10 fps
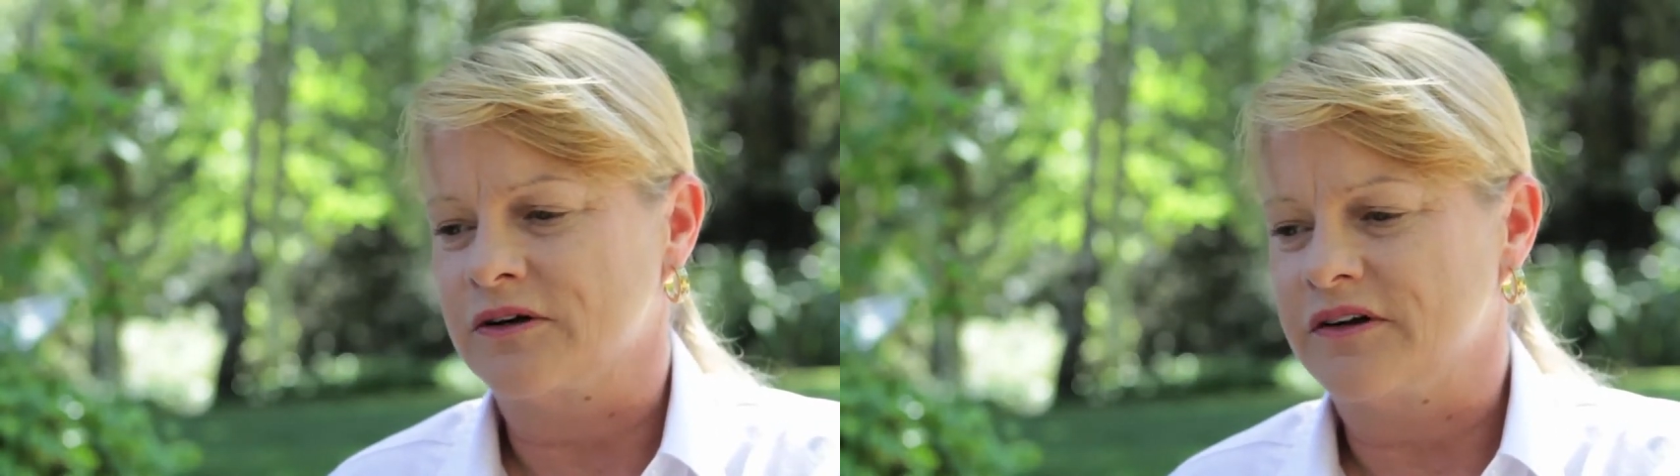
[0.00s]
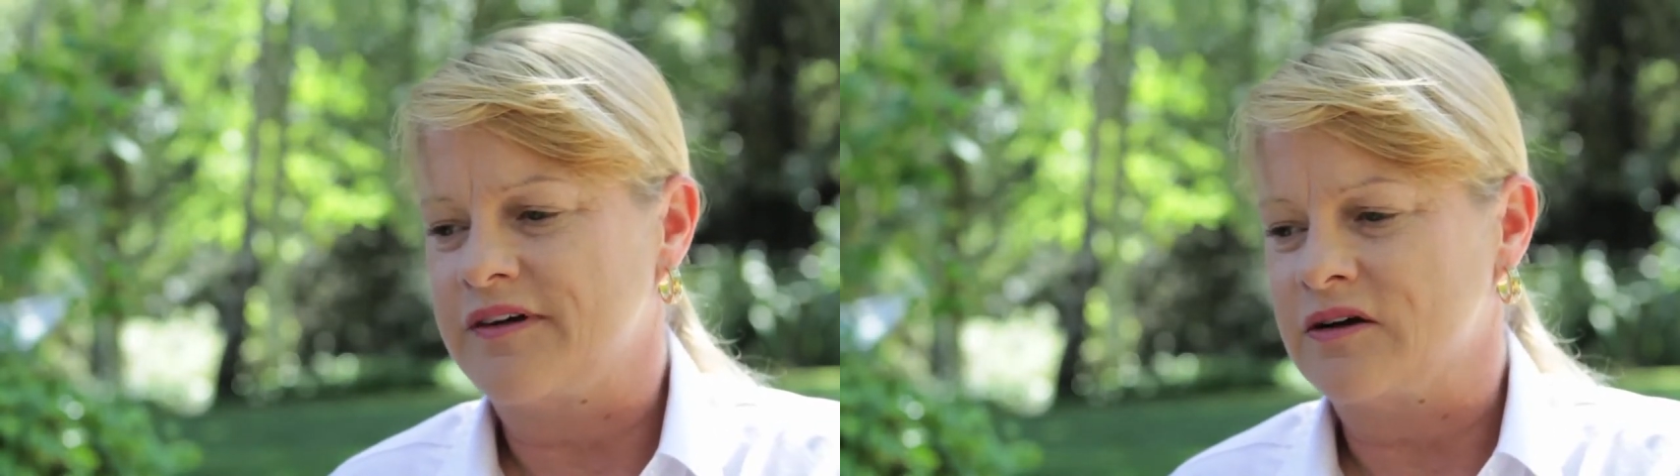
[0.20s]

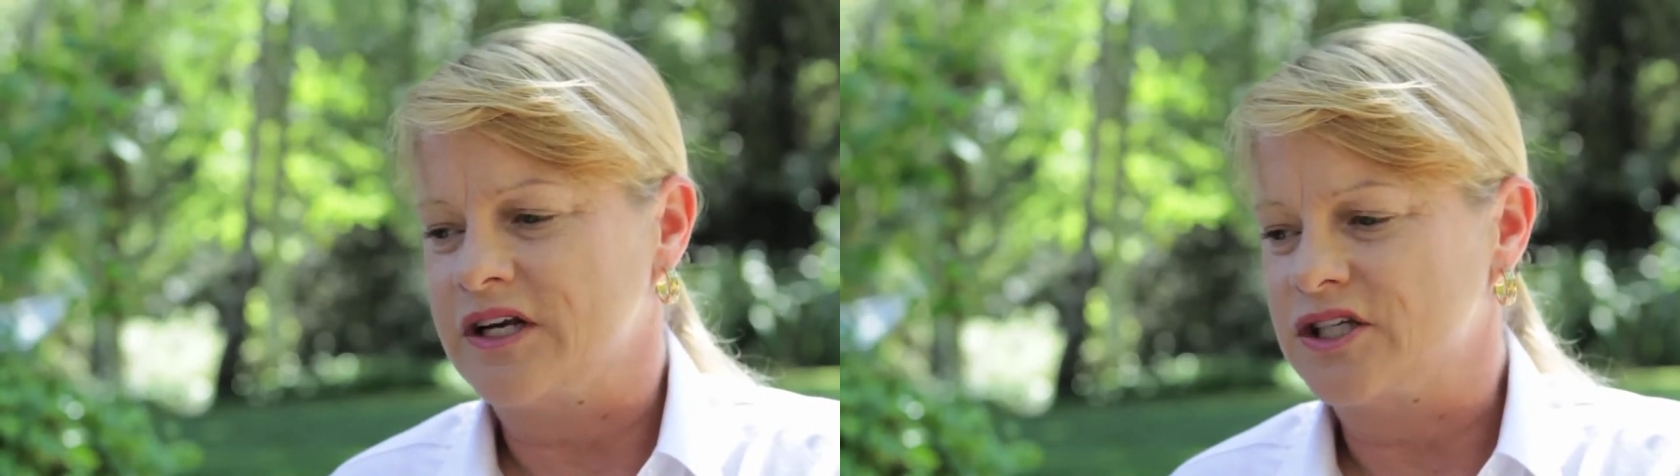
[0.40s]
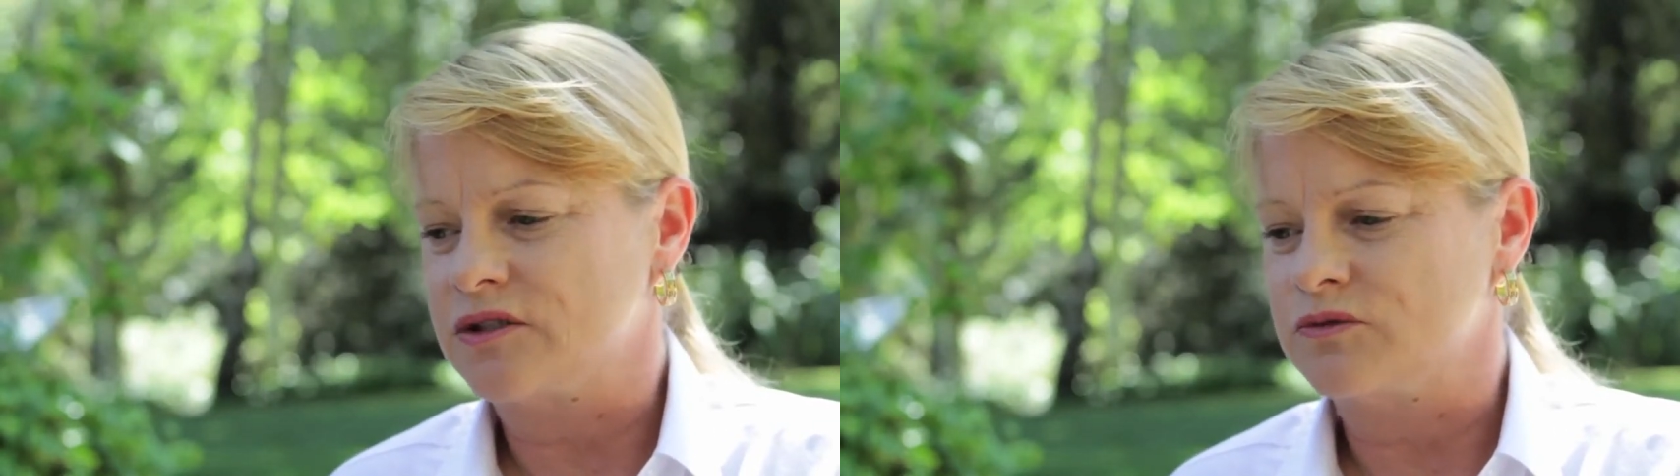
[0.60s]
Lurie
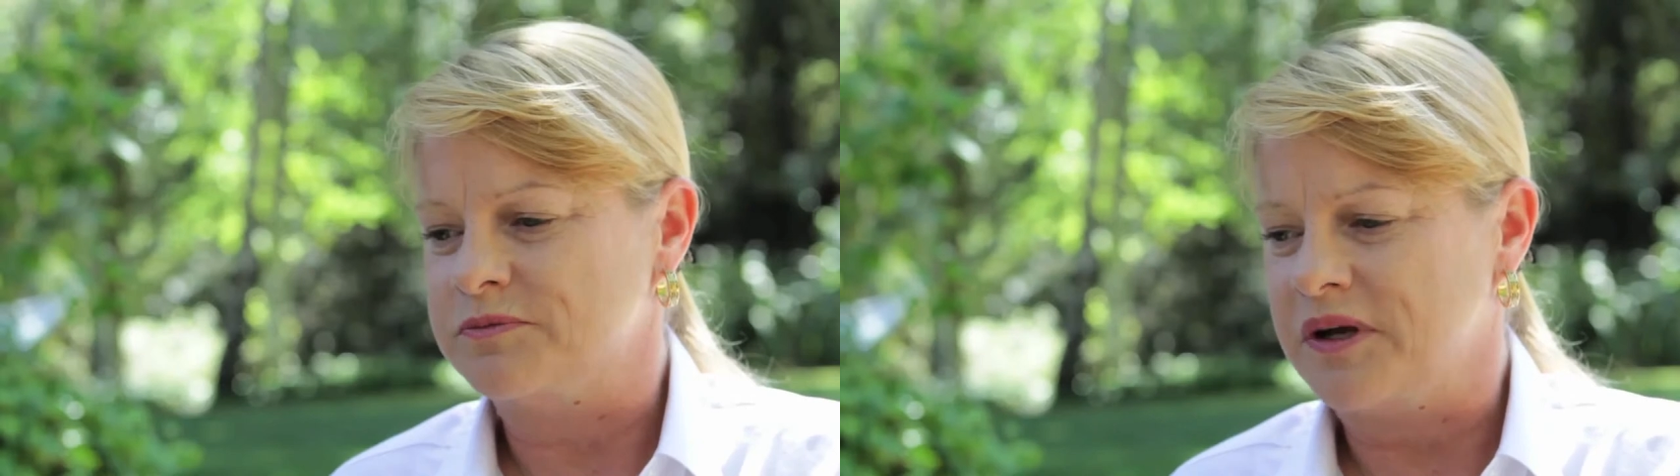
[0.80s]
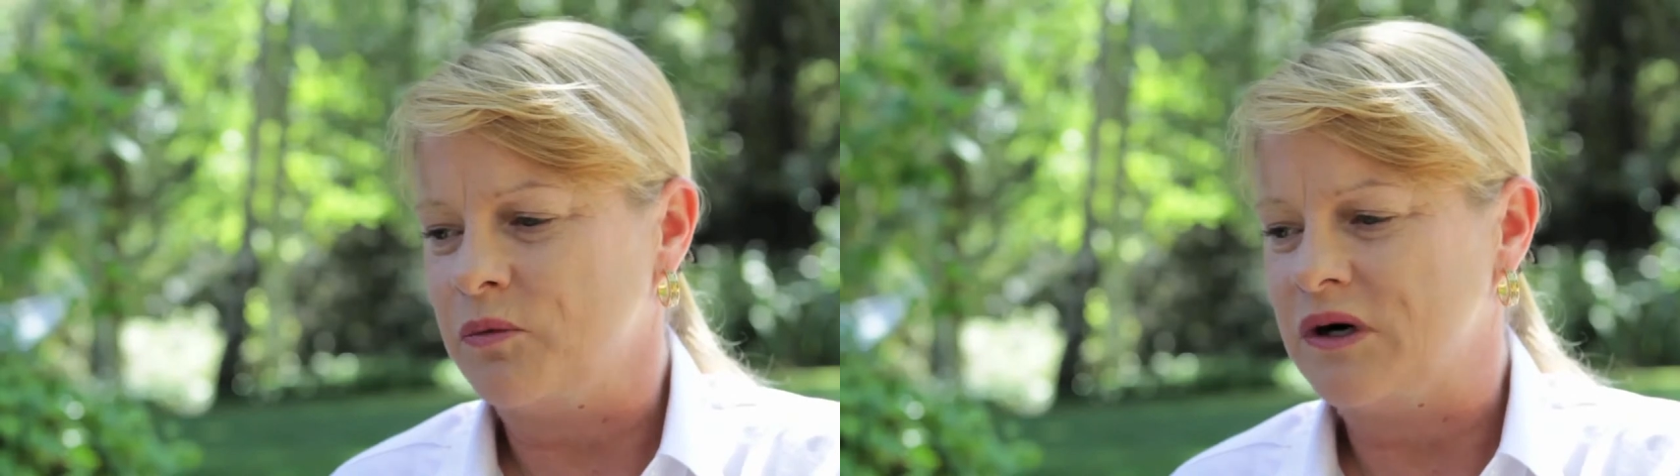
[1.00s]
Foundation
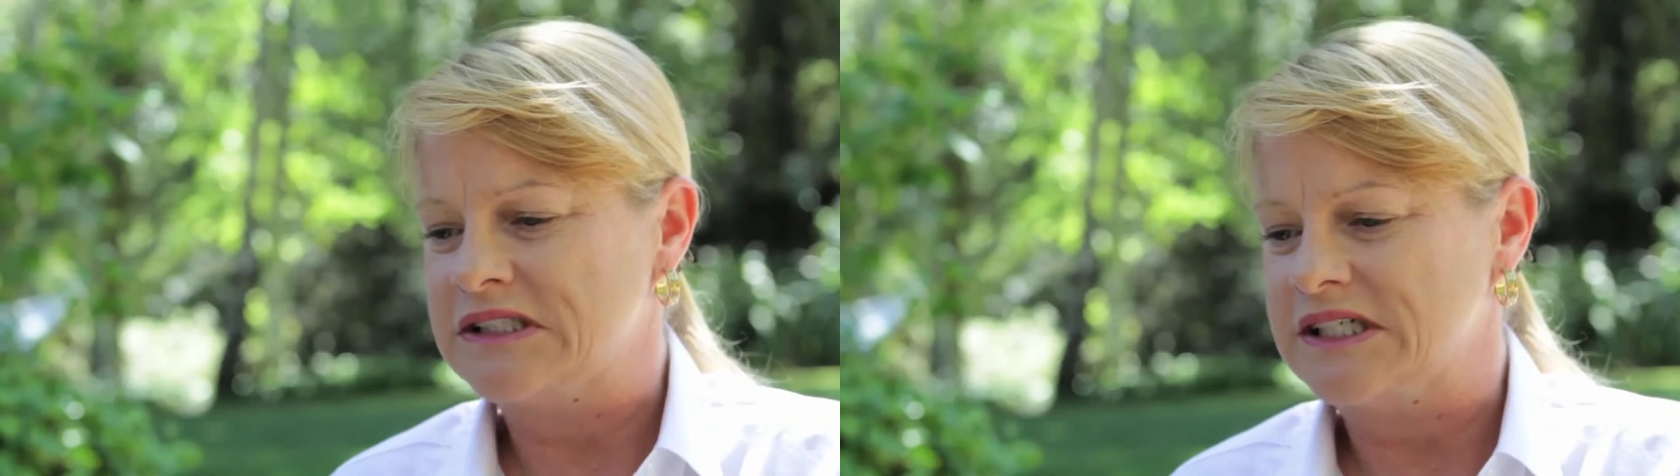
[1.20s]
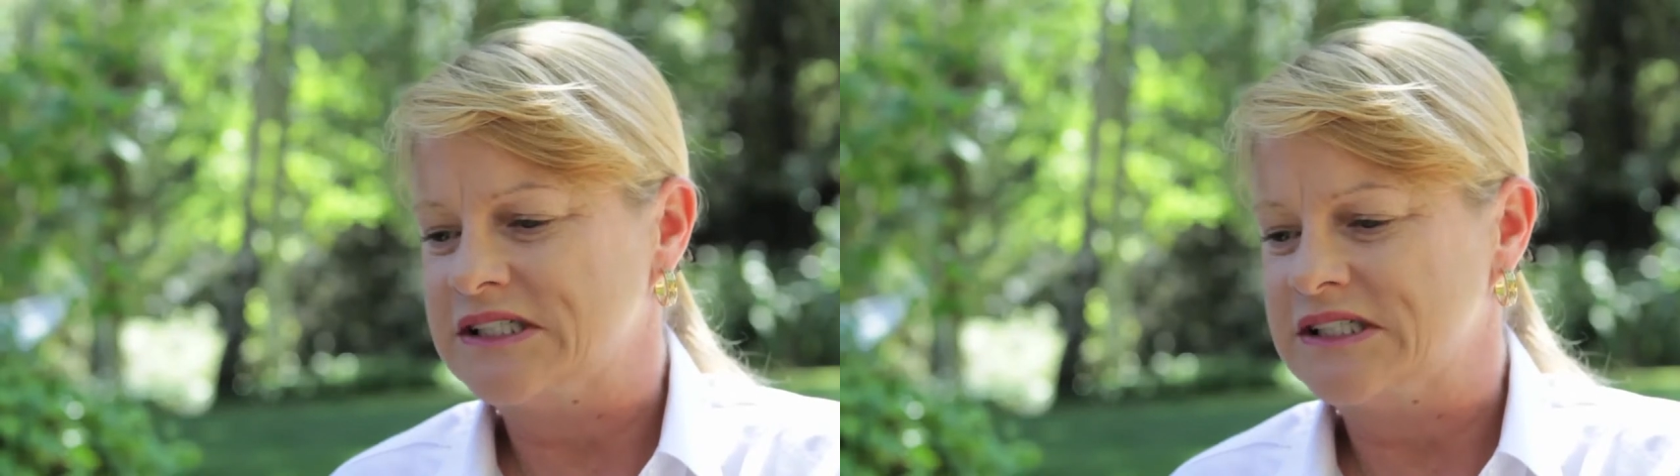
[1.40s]
would be one